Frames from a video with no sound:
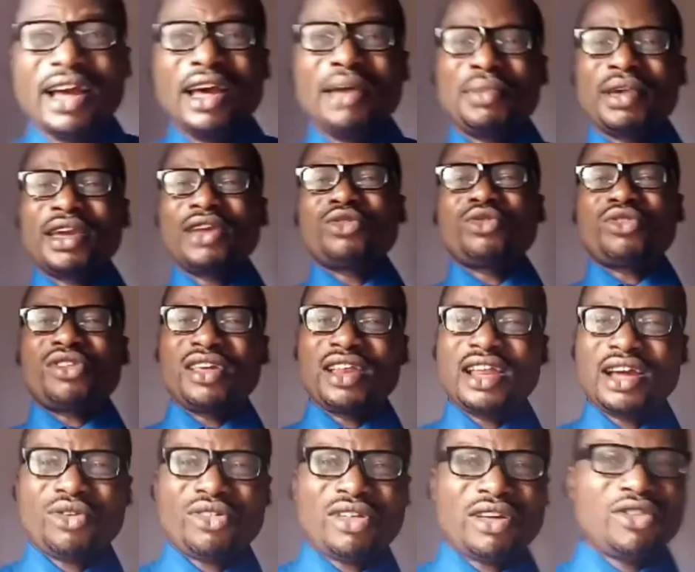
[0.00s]
Begin to say
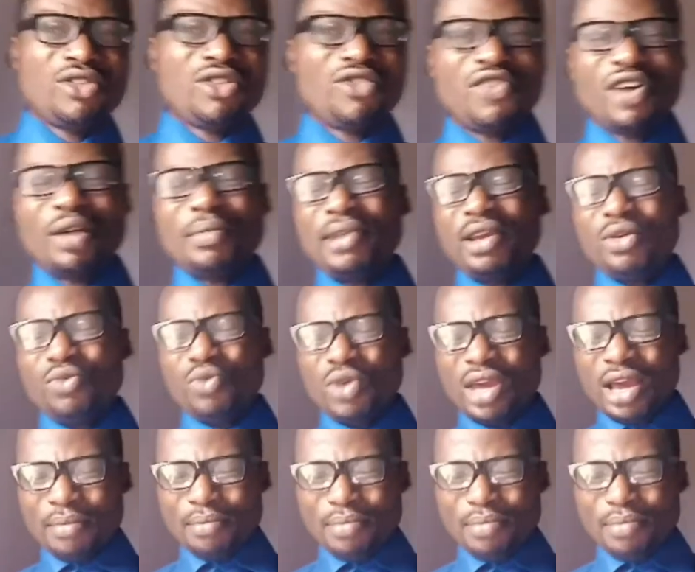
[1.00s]
that concerning your family. We are